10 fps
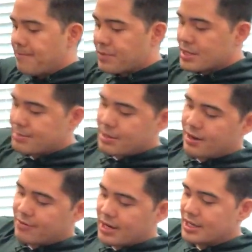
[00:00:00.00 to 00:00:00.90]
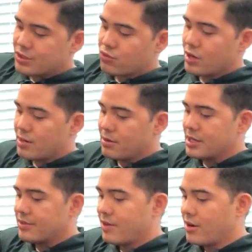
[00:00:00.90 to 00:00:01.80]
it's made of nice rubber.
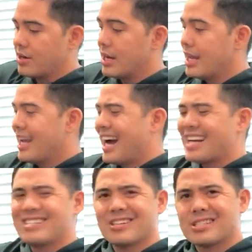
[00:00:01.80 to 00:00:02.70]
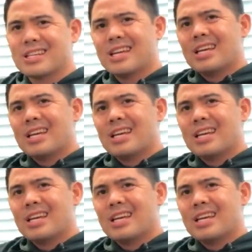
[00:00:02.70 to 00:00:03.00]
It's I can tell it's